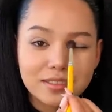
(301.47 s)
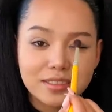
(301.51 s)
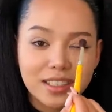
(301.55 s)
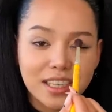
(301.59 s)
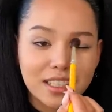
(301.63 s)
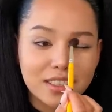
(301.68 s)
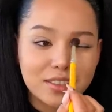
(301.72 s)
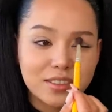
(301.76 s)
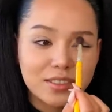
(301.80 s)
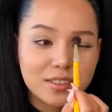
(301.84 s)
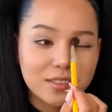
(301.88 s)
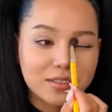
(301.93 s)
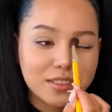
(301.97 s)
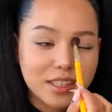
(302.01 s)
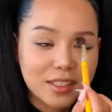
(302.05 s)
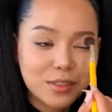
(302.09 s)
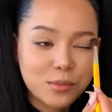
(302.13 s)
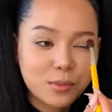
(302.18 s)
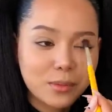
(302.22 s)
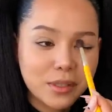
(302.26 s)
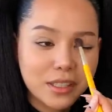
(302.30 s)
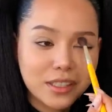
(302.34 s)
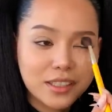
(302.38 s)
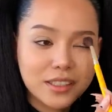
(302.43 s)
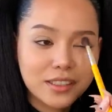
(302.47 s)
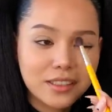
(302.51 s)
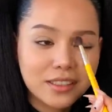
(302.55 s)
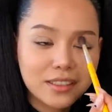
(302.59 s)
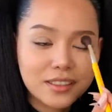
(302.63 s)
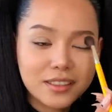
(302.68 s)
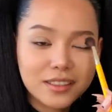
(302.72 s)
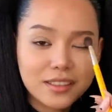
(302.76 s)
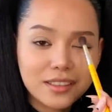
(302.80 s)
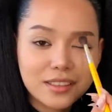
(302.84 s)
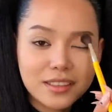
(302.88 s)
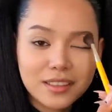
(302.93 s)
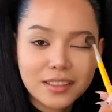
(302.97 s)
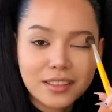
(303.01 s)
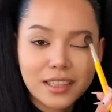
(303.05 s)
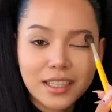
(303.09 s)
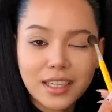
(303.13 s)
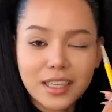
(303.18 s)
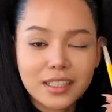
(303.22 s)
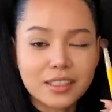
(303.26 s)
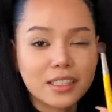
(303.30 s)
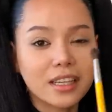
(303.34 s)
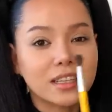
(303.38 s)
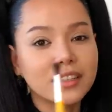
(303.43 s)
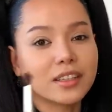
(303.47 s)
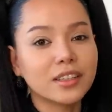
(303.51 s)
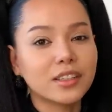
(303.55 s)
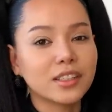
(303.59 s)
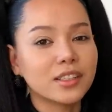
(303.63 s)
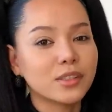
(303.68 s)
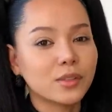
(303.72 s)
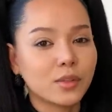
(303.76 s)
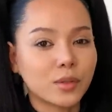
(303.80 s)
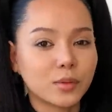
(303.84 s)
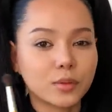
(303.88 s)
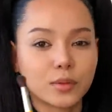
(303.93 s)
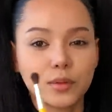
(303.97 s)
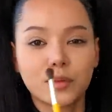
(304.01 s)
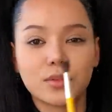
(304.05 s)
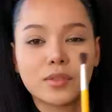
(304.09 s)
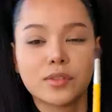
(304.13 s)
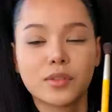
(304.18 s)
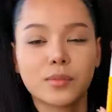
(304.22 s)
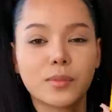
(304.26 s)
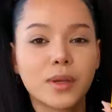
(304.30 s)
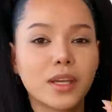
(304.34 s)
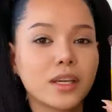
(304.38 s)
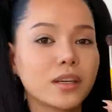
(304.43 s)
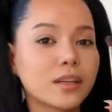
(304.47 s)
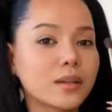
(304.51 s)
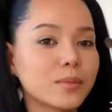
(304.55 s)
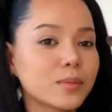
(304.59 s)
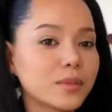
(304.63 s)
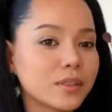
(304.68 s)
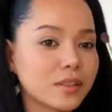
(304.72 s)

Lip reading: I don't know if that's weird. Like I said, there is no rules to makeup,